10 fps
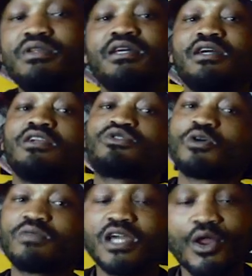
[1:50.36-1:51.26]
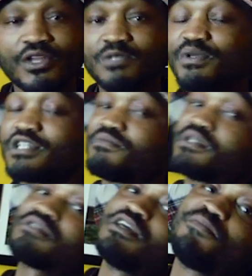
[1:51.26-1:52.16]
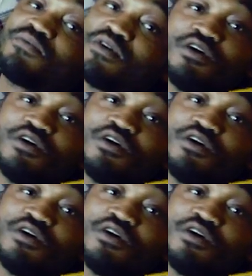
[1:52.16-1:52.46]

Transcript: be a year to drop the year of the experience mixtape.